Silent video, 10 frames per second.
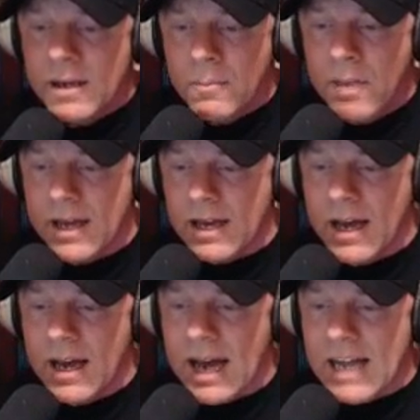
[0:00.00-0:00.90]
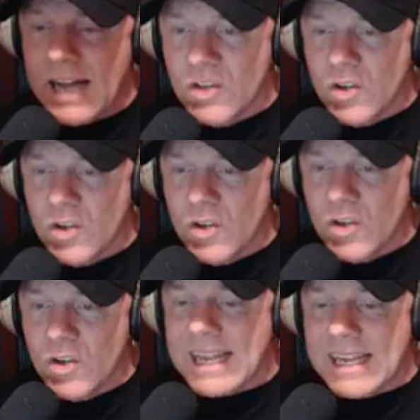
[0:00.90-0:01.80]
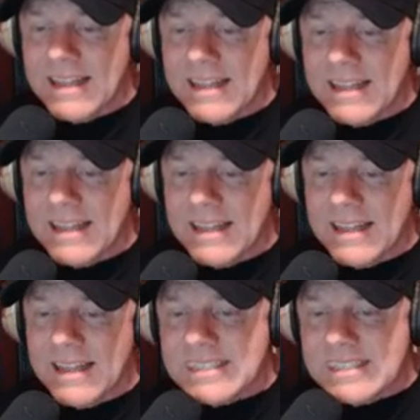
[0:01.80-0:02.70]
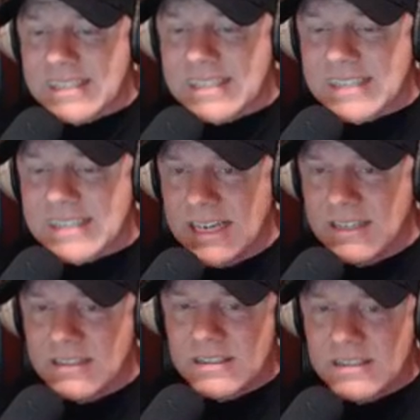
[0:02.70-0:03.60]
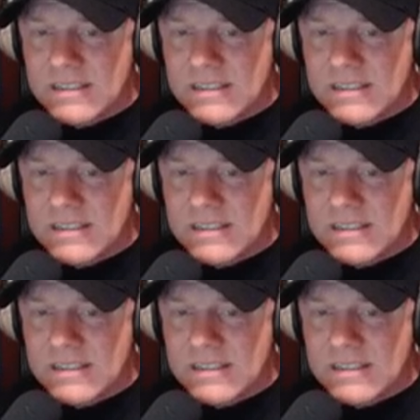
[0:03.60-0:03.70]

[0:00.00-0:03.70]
But I do like these settings